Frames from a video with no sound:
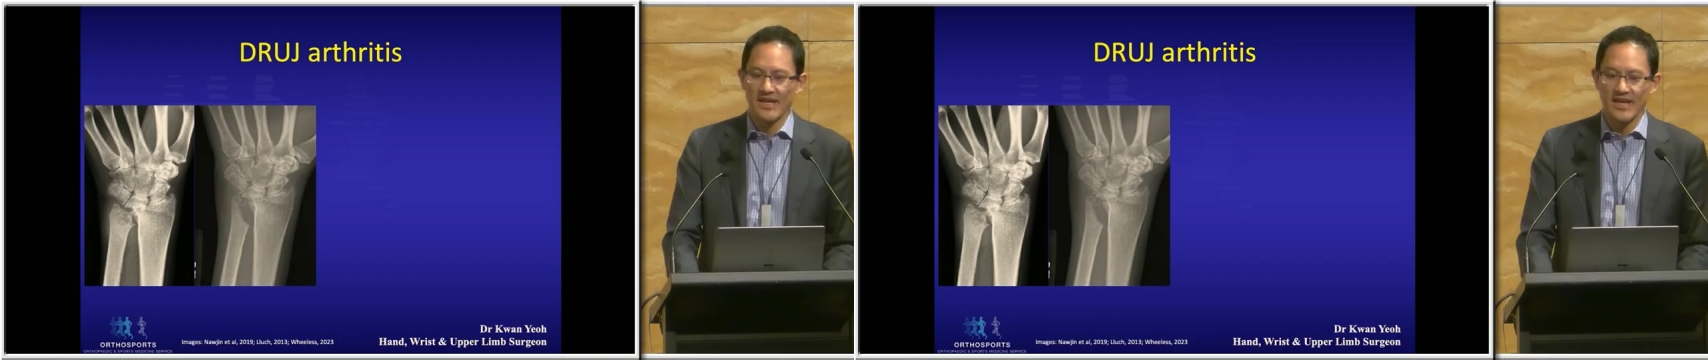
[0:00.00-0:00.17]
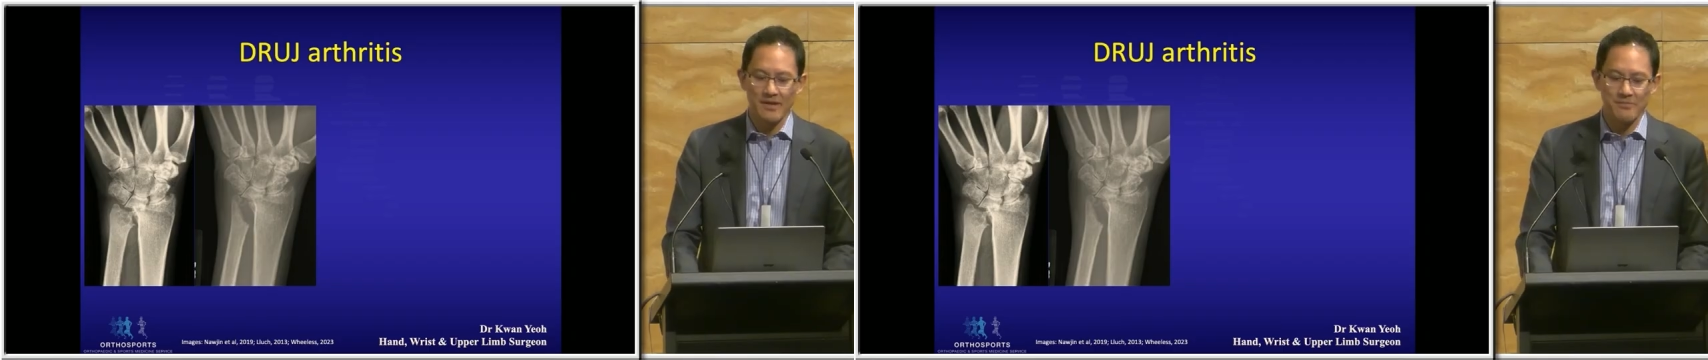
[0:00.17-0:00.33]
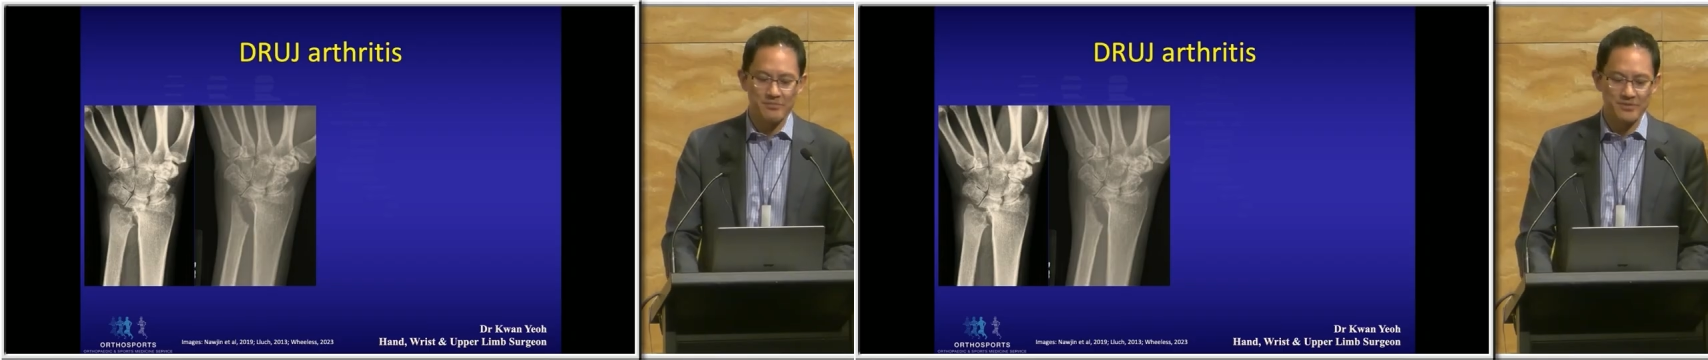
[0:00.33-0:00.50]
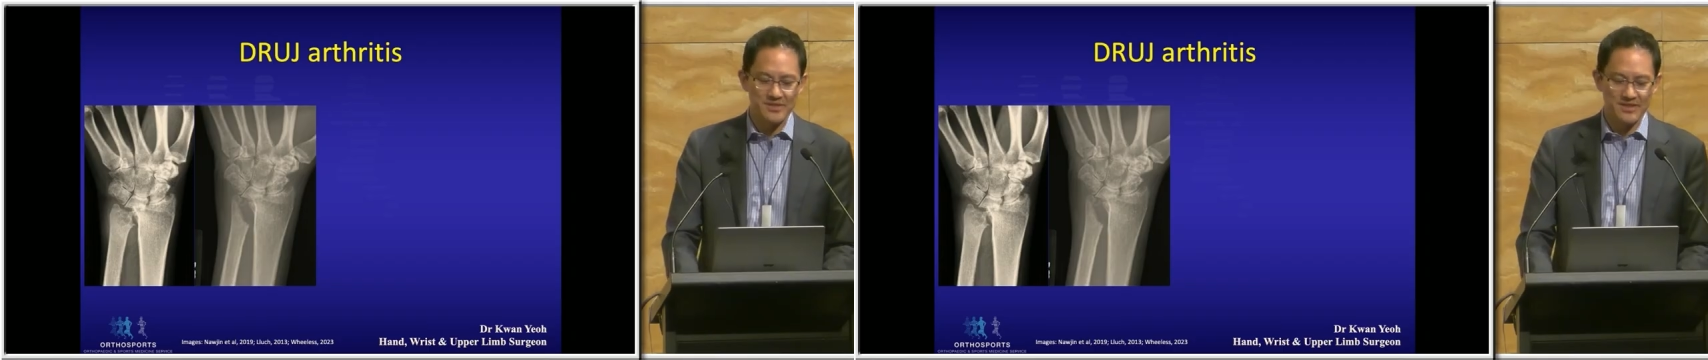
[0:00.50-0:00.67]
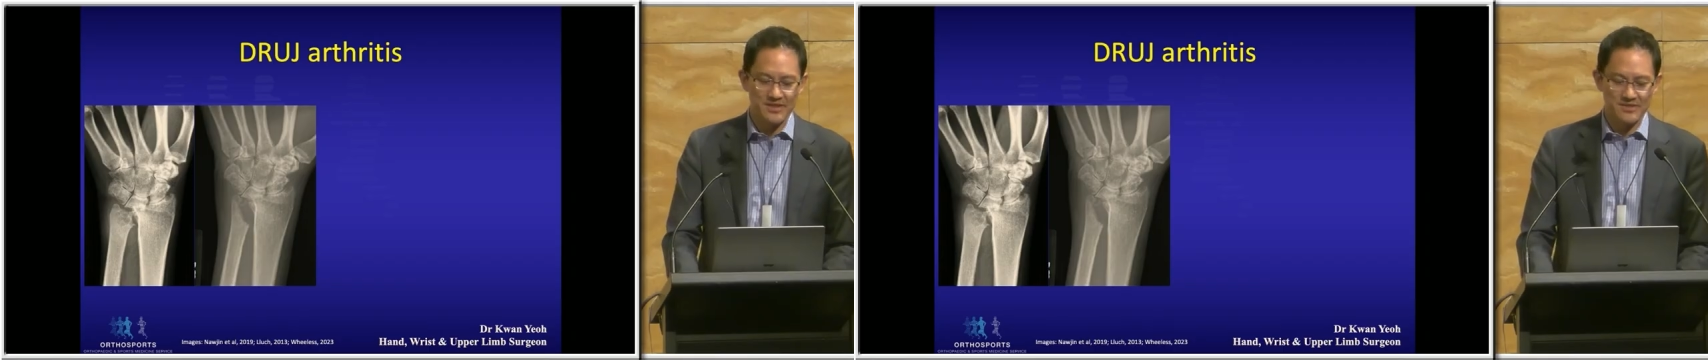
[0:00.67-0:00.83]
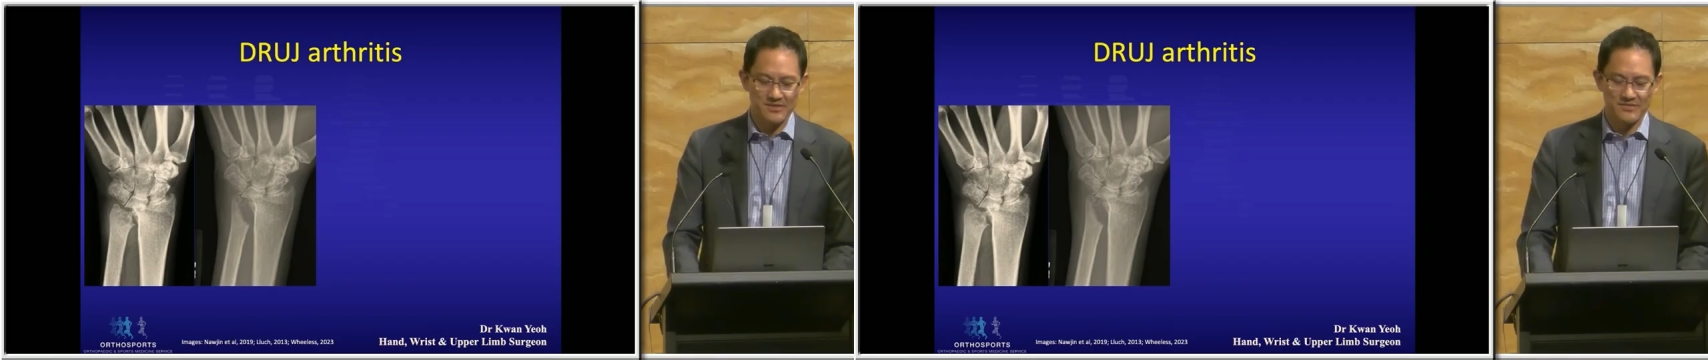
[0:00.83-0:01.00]

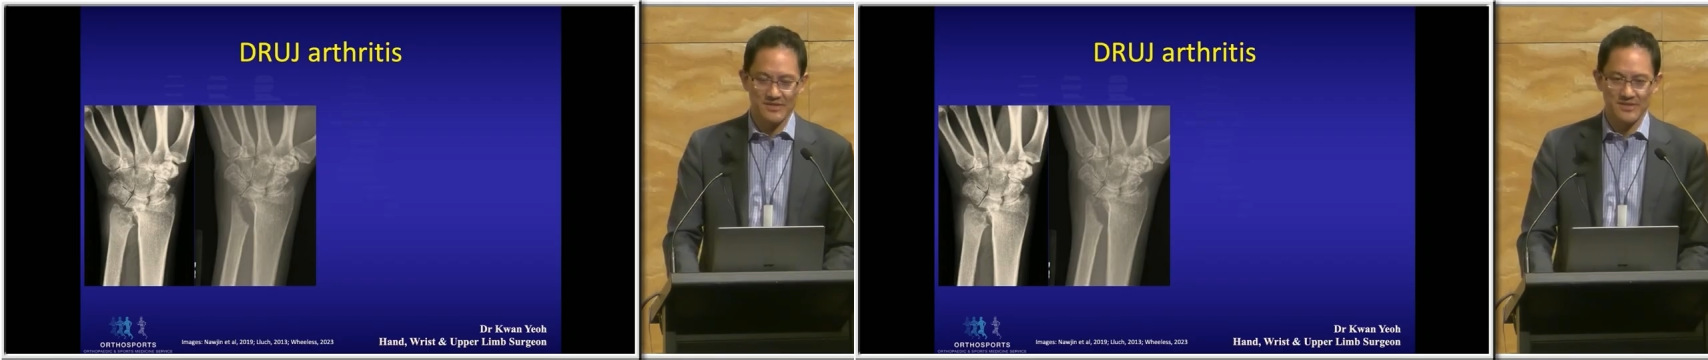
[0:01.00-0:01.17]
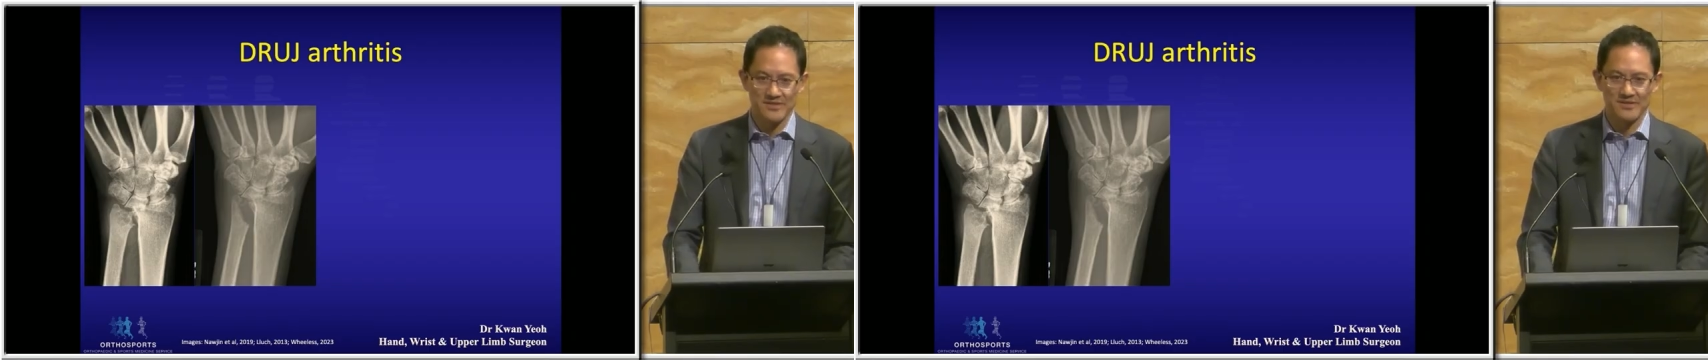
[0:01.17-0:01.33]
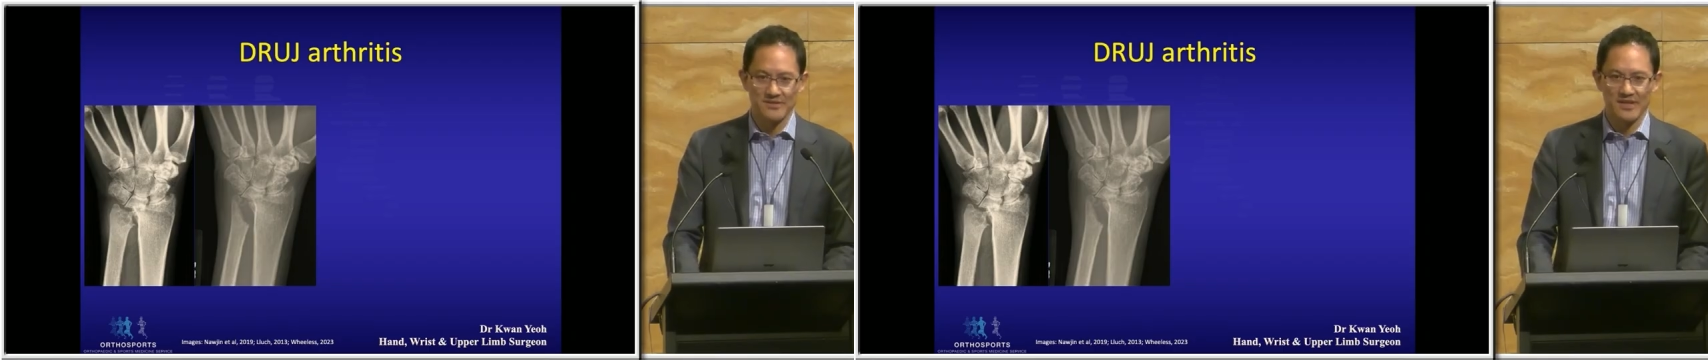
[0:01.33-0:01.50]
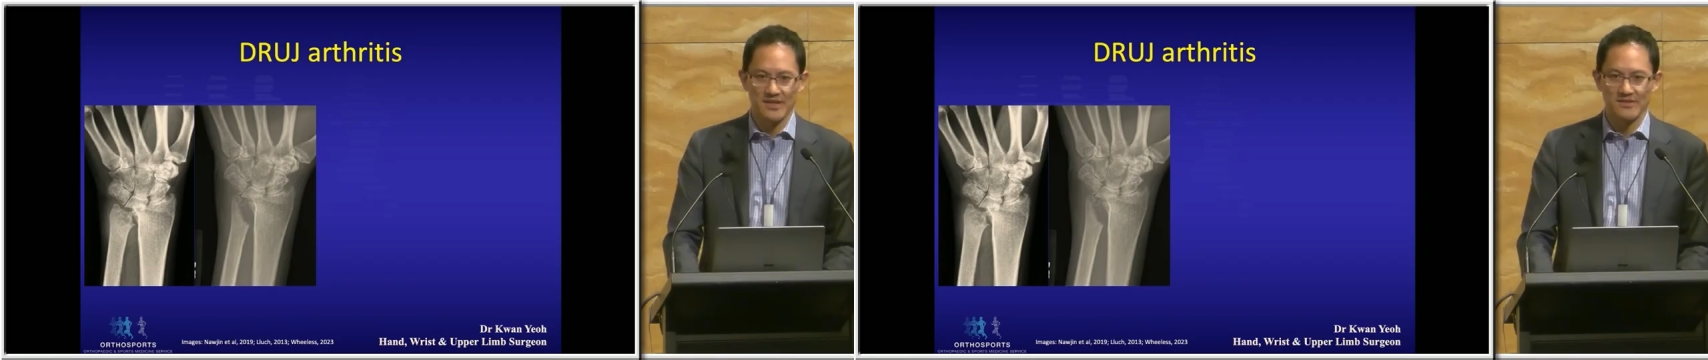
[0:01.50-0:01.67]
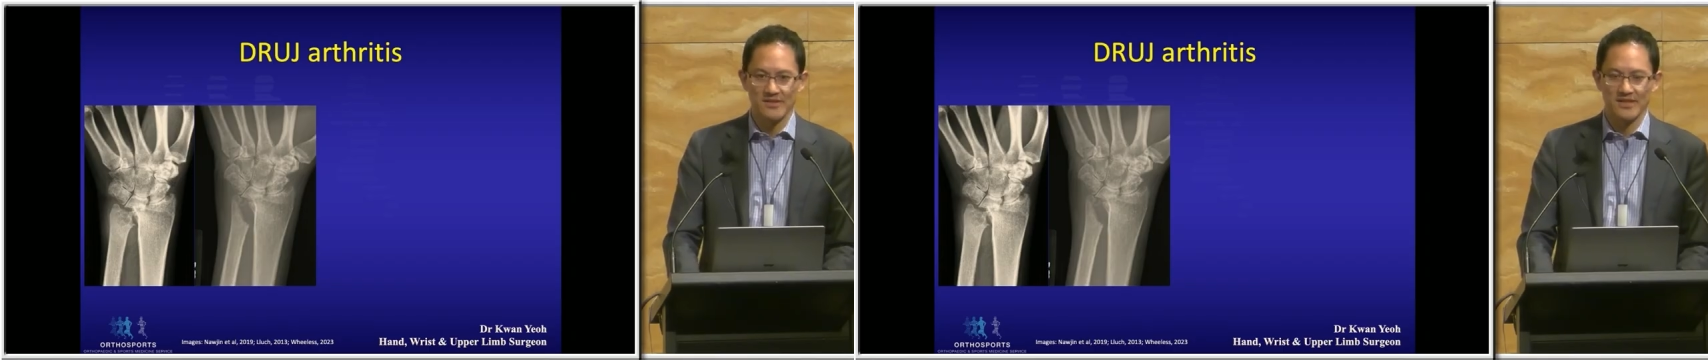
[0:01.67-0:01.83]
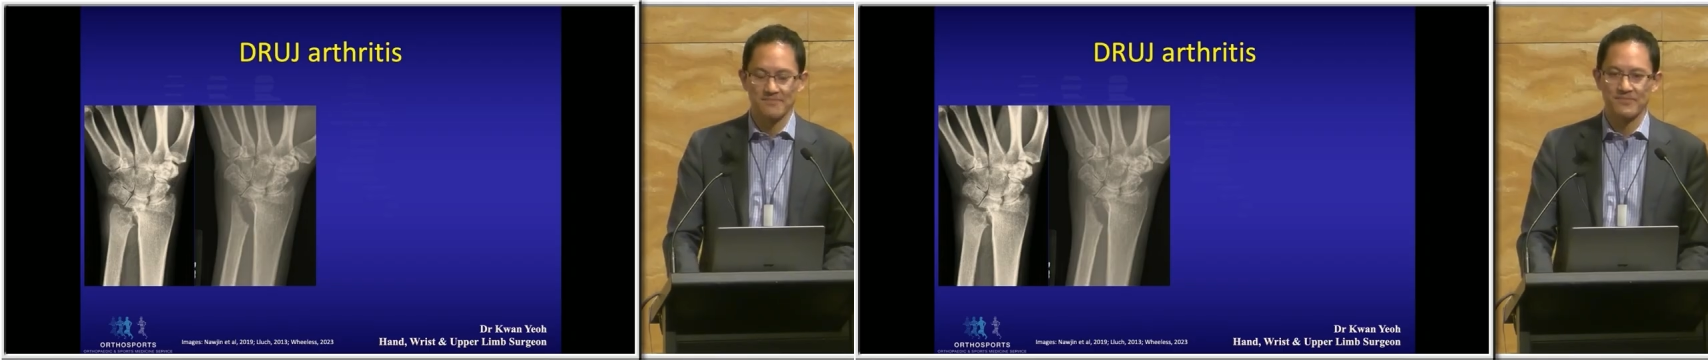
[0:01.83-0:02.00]
hemiresection of the distal ulnar,